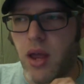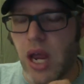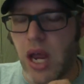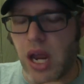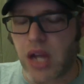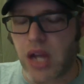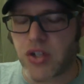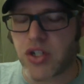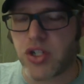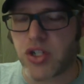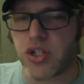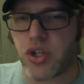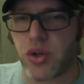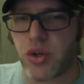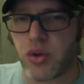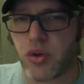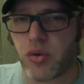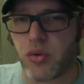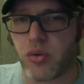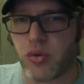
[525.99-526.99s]
as a
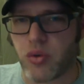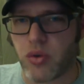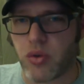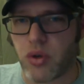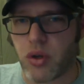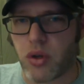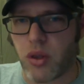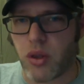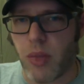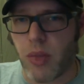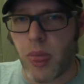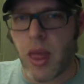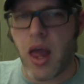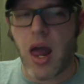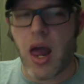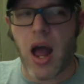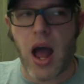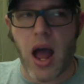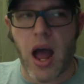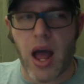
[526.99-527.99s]
general rule,
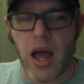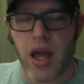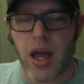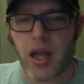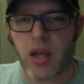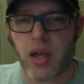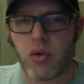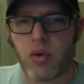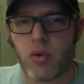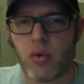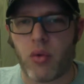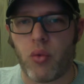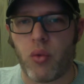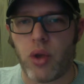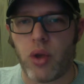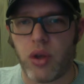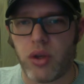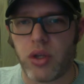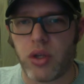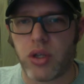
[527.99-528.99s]
I
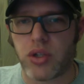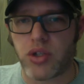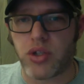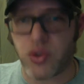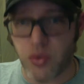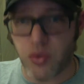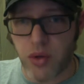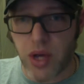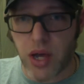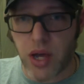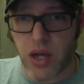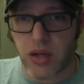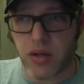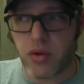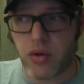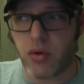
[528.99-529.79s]
will not